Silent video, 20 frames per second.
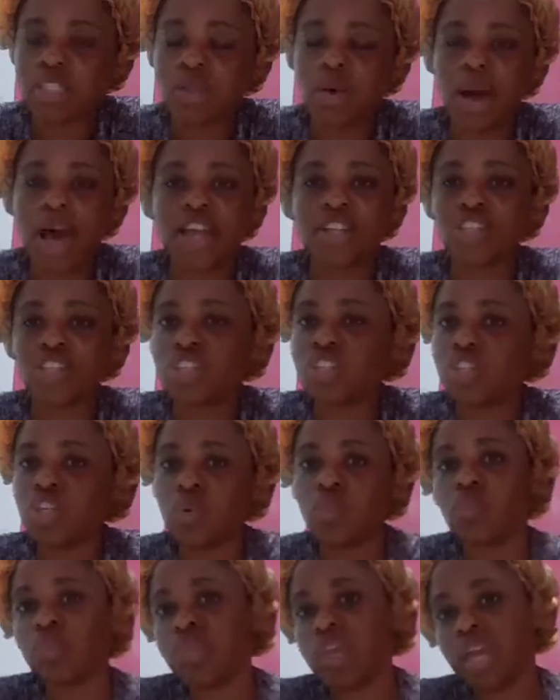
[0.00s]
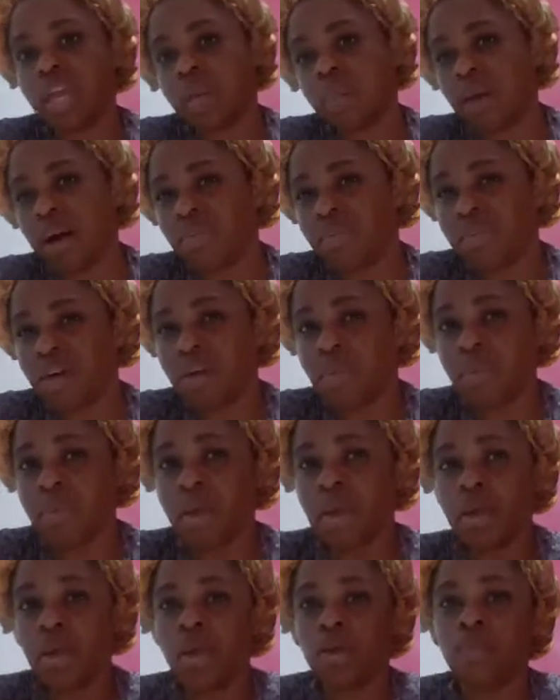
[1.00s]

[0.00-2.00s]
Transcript: So I just don't think about them.